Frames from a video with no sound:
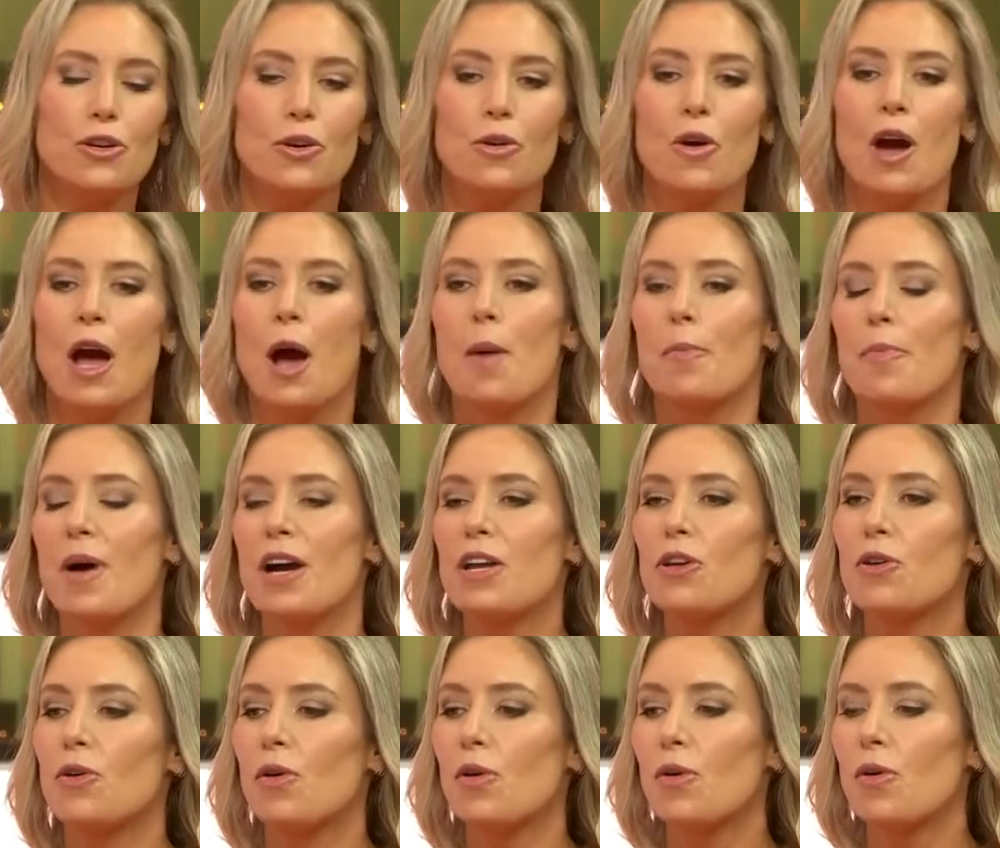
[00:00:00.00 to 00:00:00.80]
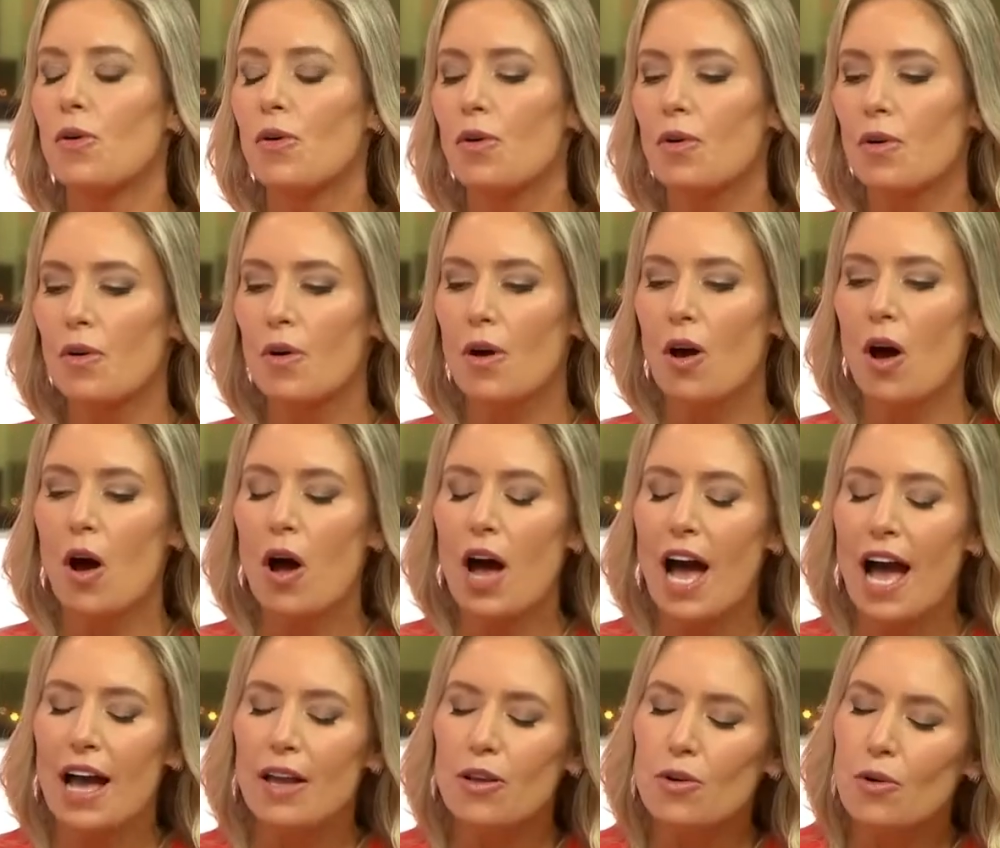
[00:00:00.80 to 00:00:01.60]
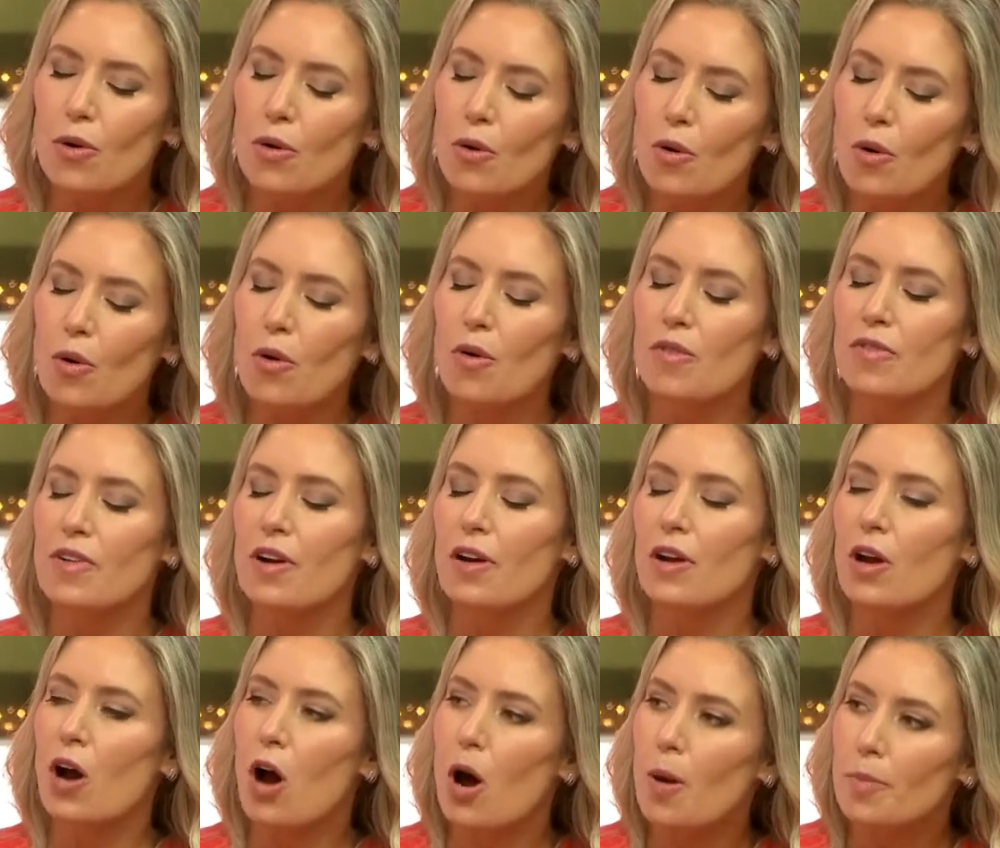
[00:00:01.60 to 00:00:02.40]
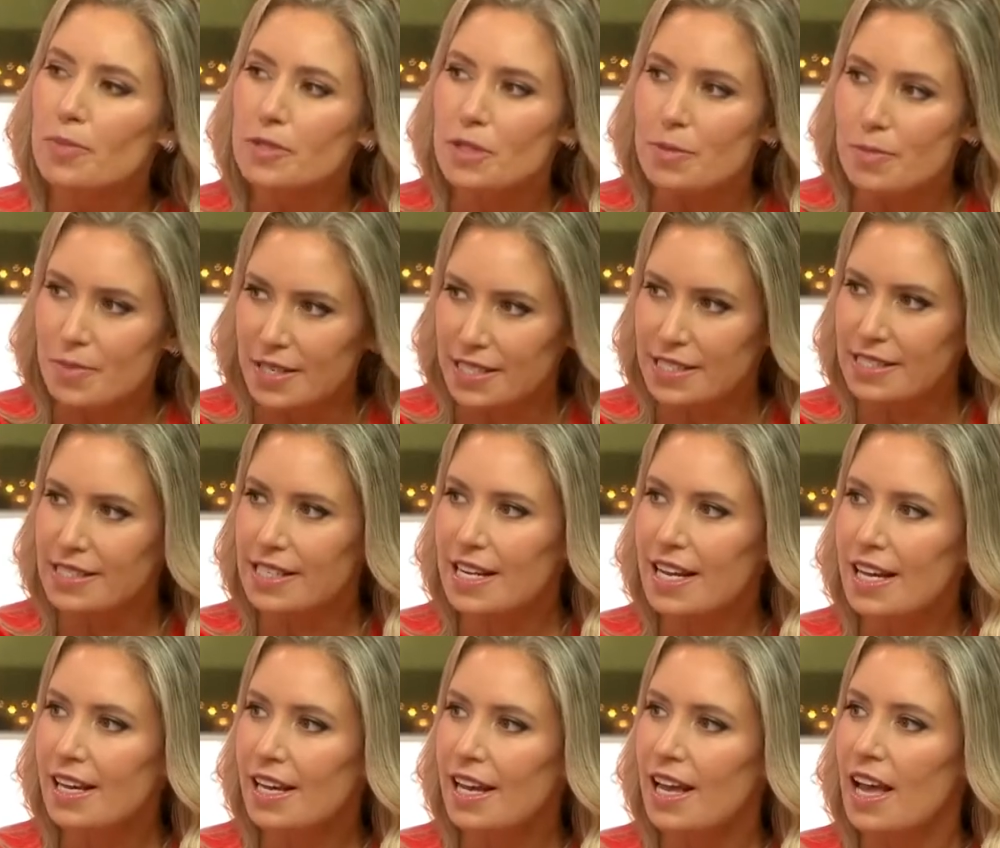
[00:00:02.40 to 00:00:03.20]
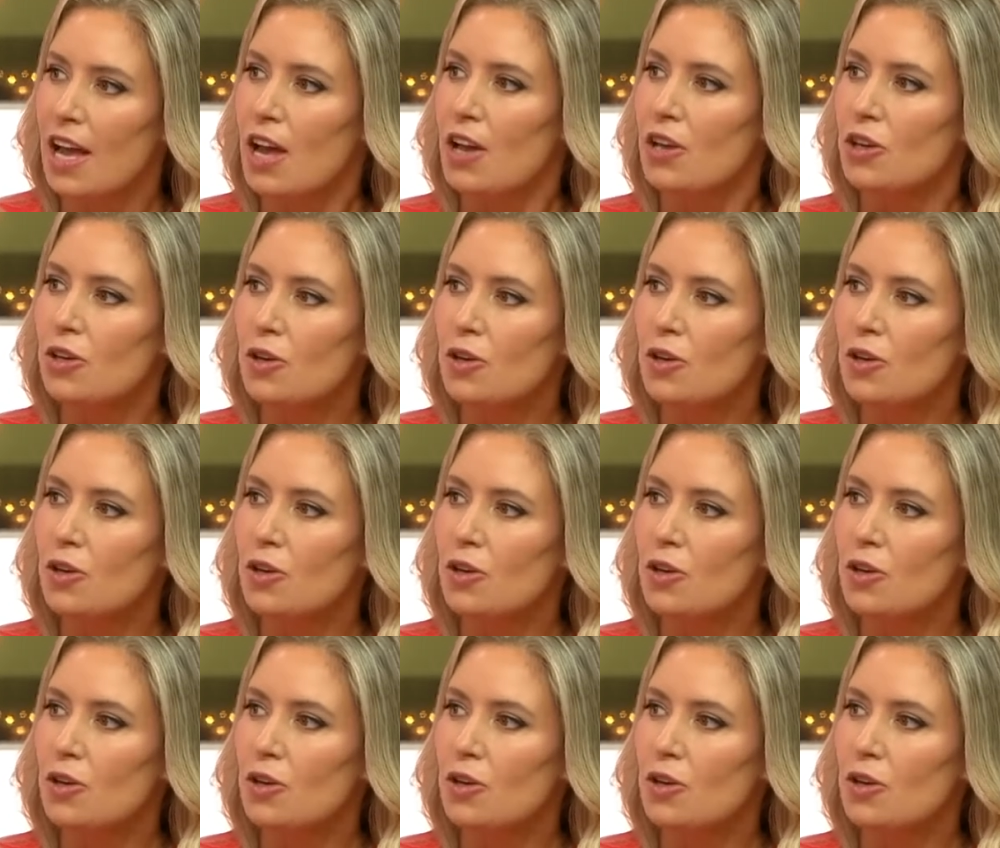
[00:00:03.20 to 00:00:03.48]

you, but you're, at your core very optimistic,